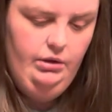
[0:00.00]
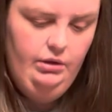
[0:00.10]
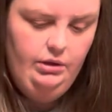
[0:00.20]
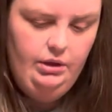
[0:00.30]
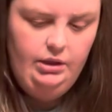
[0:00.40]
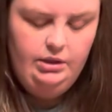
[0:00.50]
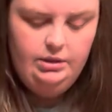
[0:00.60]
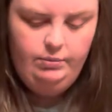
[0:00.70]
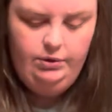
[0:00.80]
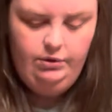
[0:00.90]
find these
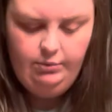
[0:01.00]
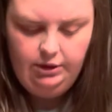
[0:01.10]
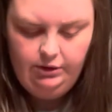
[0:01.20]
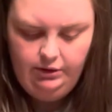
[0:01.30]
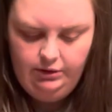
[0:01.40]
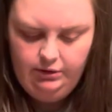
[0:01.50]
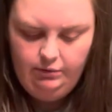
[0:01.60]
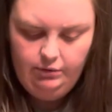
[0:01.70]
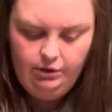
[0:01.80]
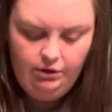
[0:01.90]
look a little better.
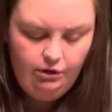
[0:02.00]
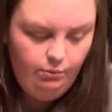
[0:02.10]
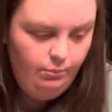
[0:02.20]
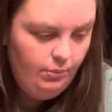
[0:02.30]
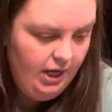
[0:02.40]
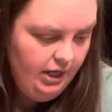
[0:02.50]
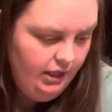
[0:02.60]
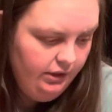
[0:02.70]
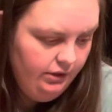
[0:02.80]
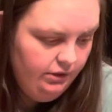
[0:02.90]
We're going to go back
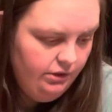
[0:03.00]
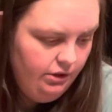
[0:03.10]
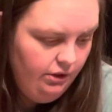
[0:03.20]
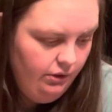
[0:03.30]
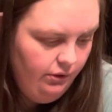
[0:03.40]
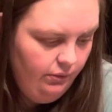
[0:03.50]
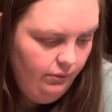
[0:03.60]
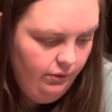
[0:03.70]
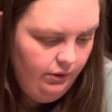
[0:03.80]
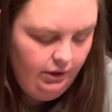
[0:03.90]
to
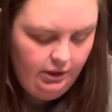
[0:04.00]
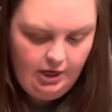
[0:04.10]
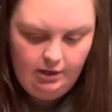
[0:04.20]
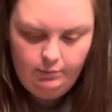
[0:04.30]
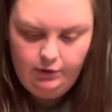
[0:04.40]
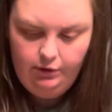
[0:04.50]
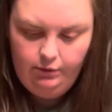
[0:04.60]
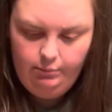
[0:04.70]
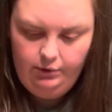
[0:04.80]
the light bulb.